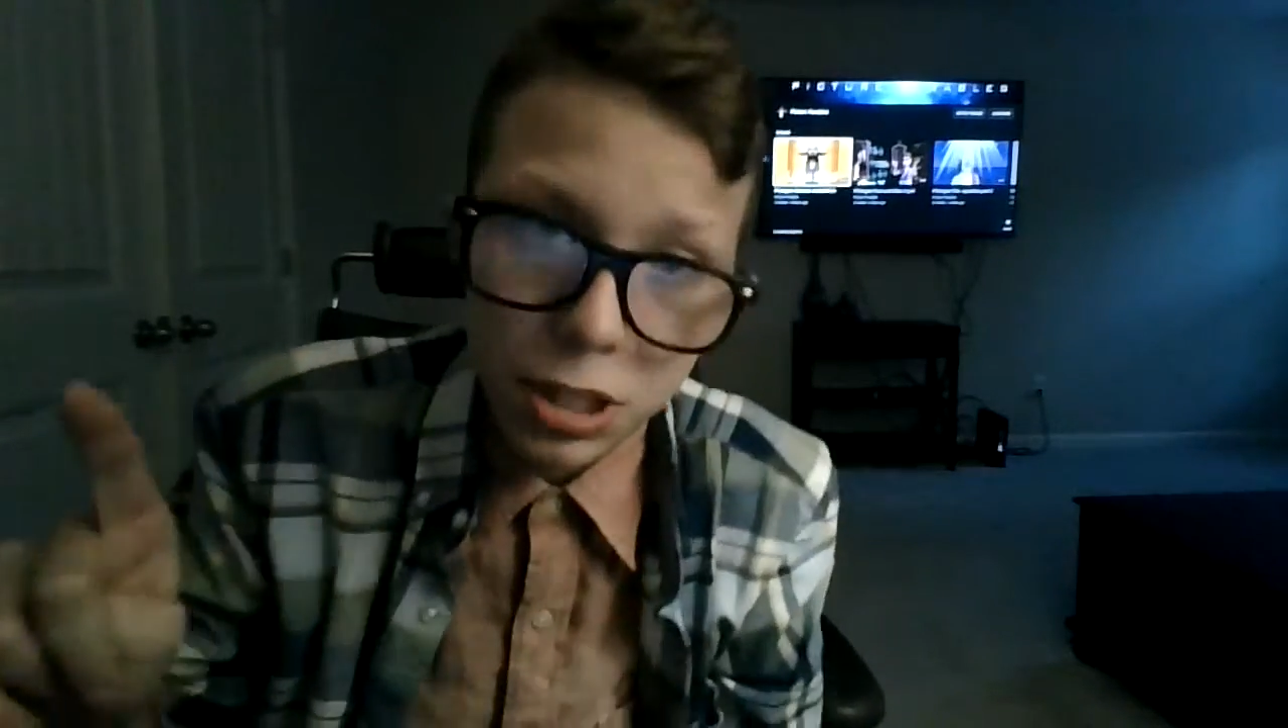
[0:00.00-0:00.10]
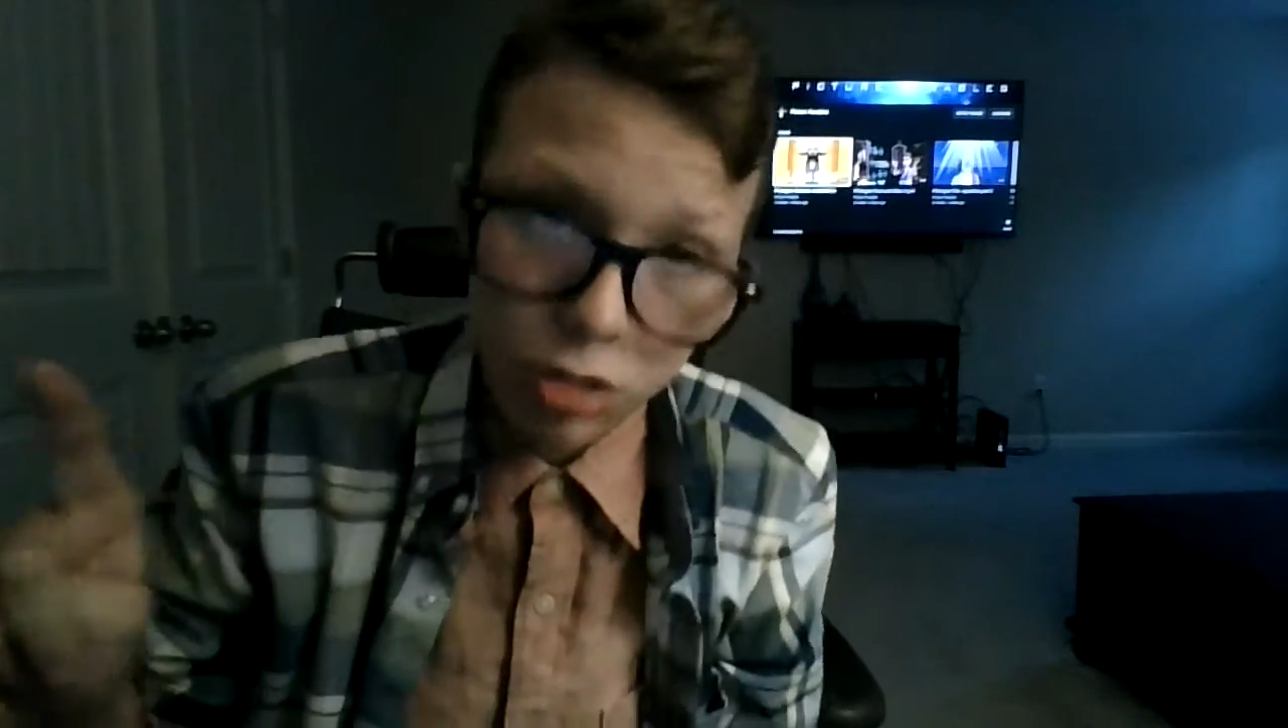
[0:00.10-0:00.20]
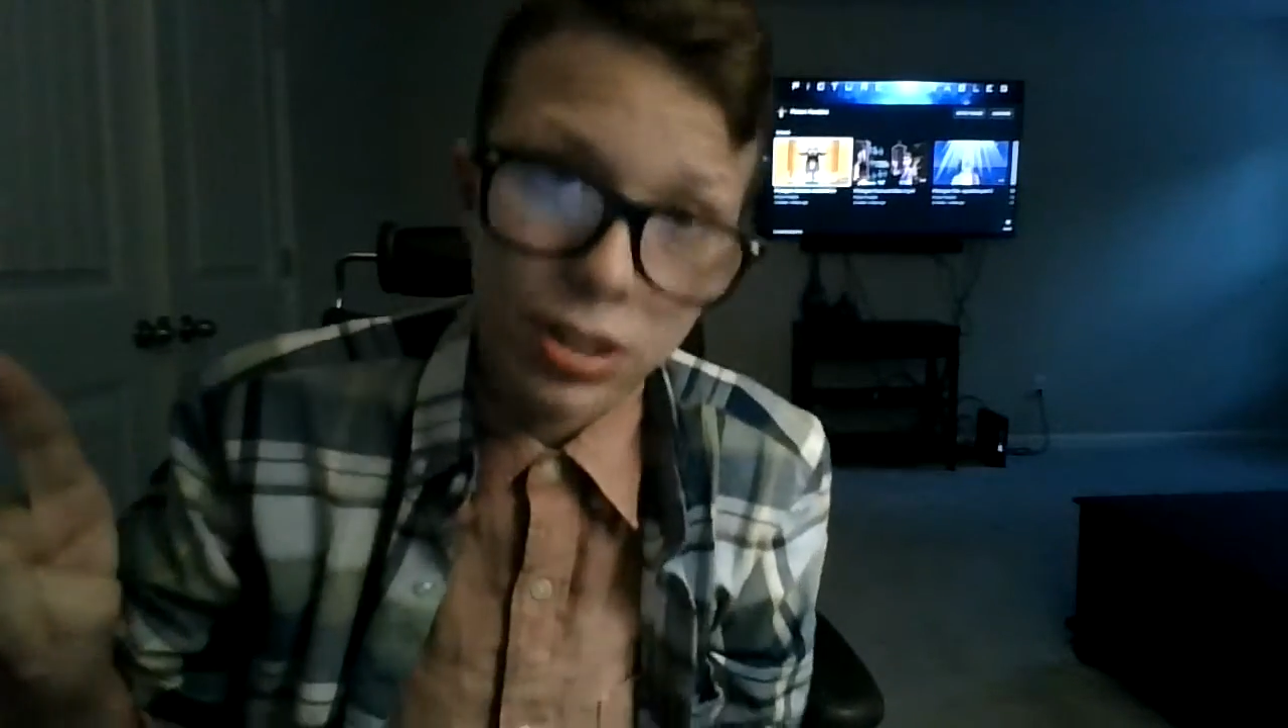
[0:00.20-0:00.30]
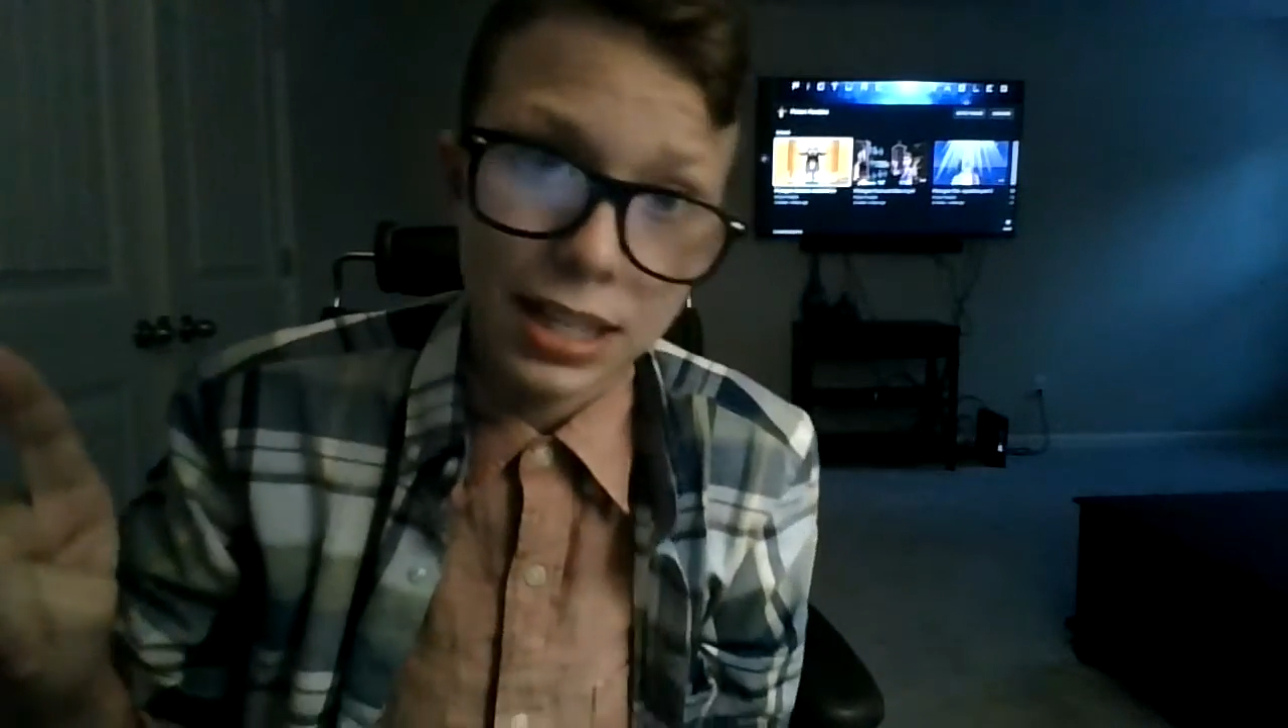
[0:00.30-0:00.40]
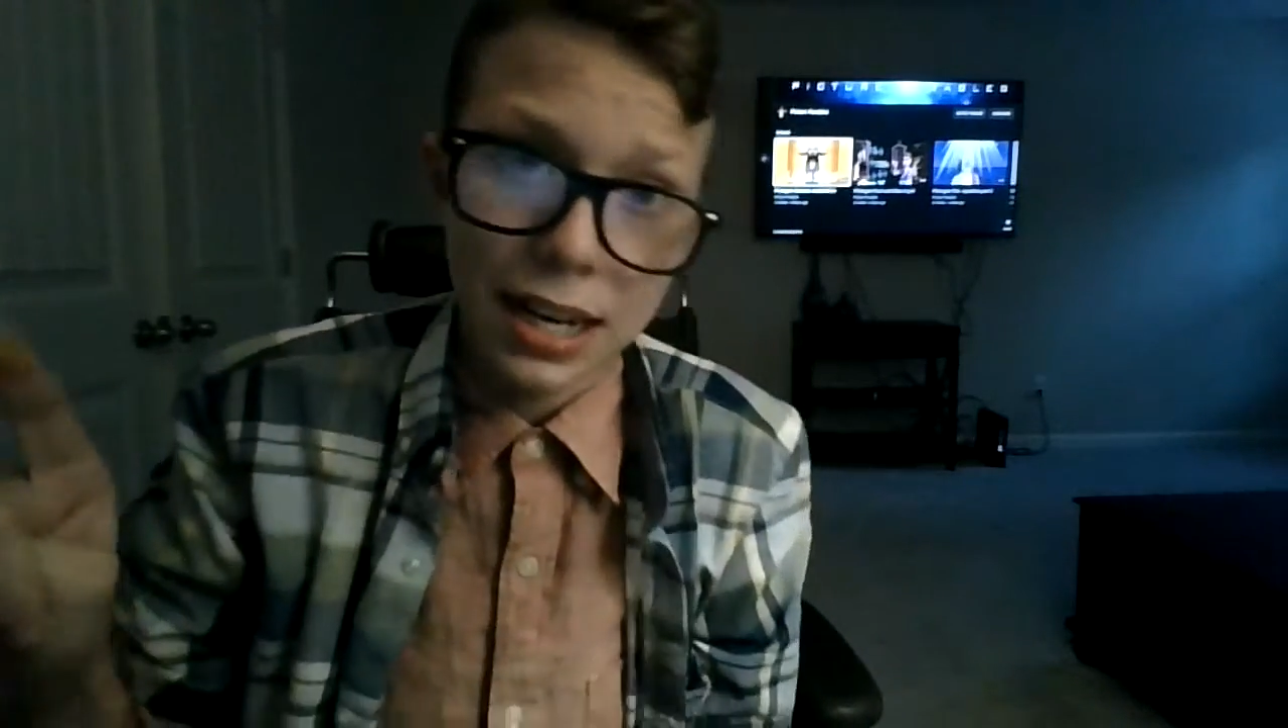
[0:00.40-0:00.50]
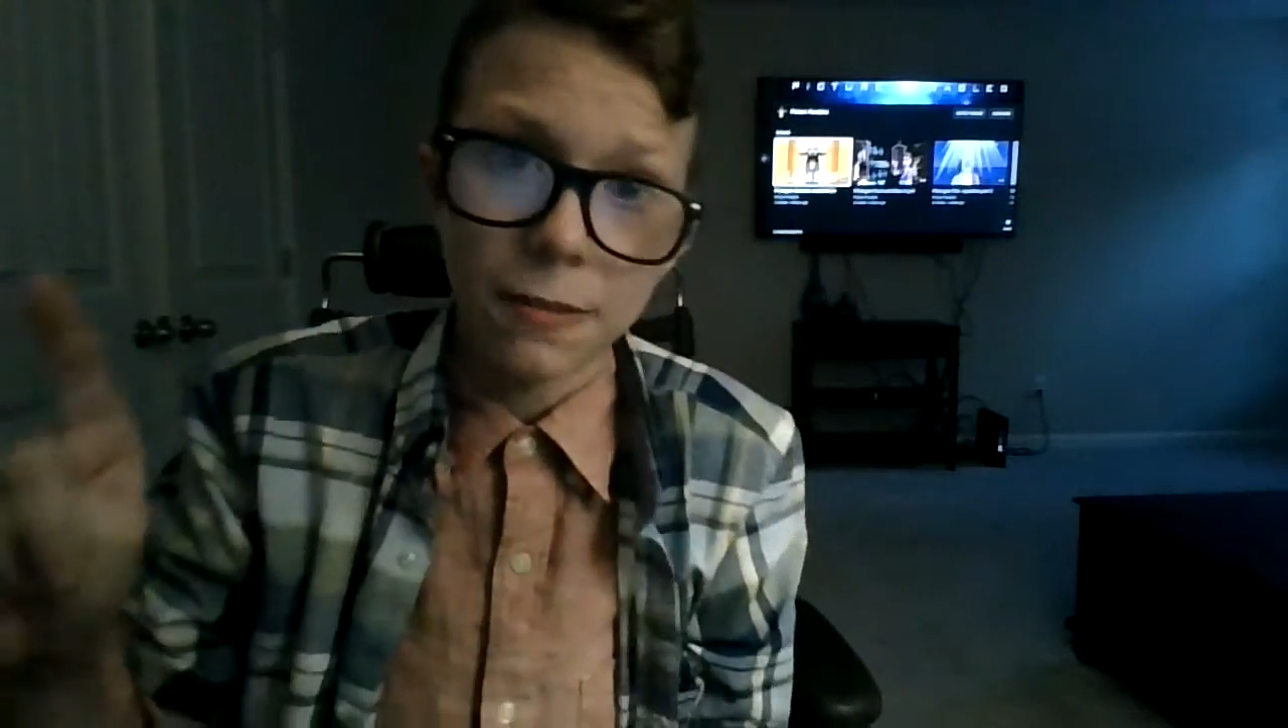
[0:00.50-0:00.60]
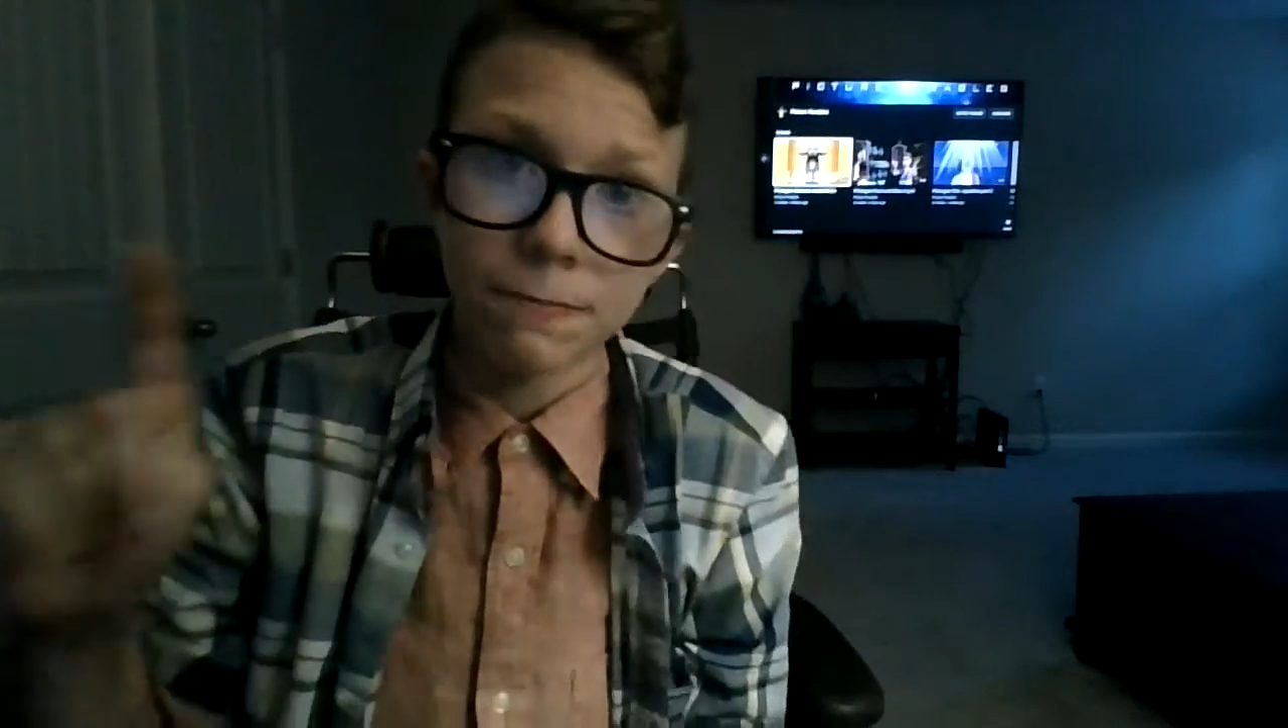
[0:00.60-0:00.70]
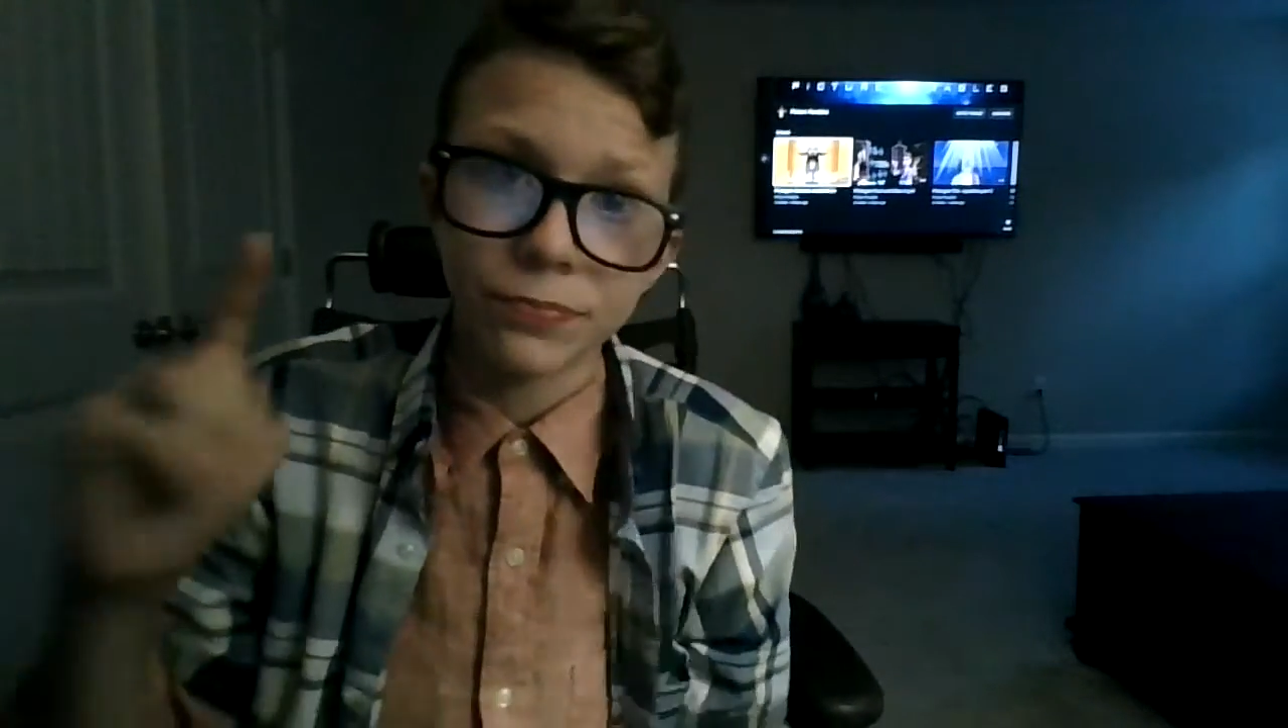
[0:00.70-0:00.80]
doing now.